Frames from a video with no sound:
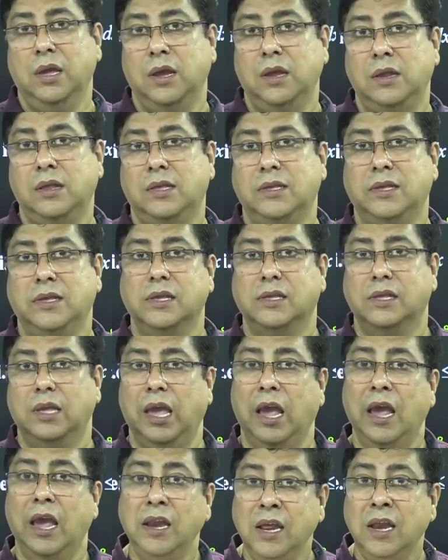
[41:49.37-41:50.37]
in this case
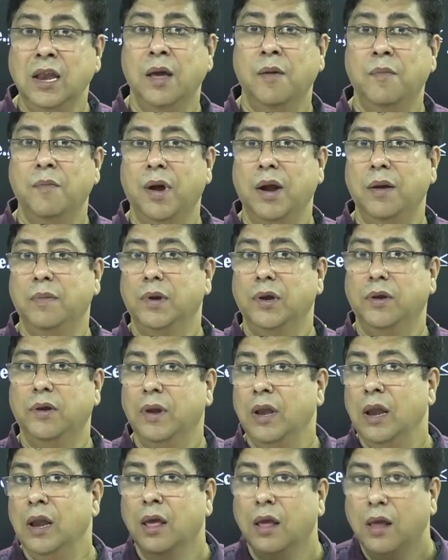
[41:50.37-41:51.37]
any number
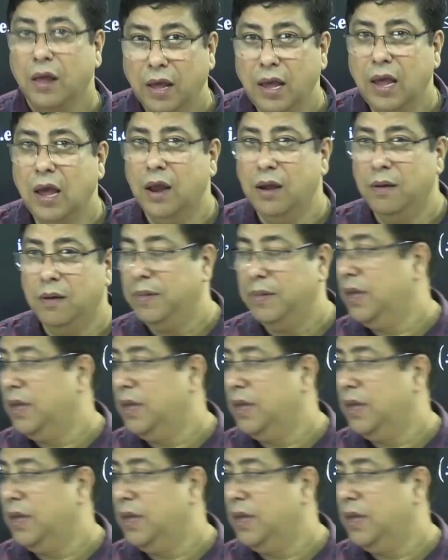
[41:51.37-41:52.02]
between a and